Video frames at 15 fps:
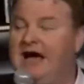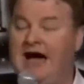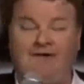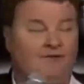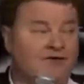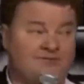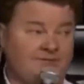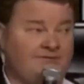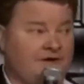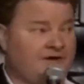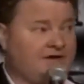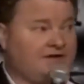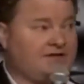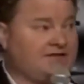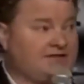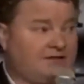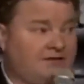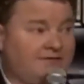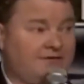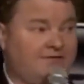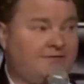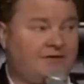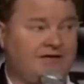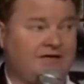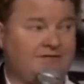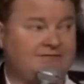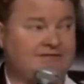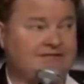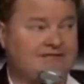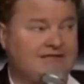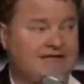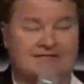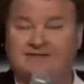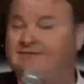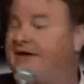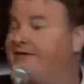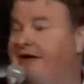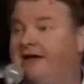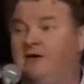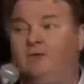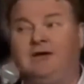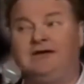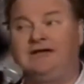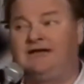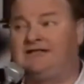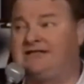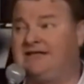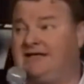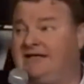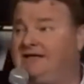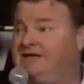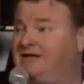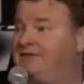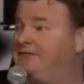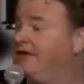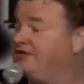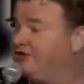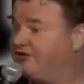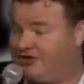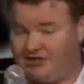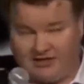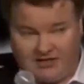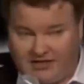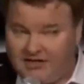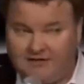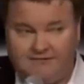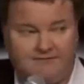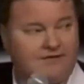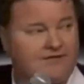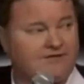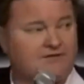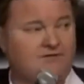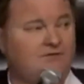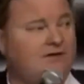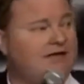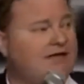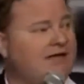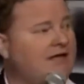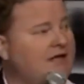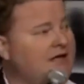I've always been very conservative when it comes to sex. I've never had a one-night stand. I'm not just going to give this away.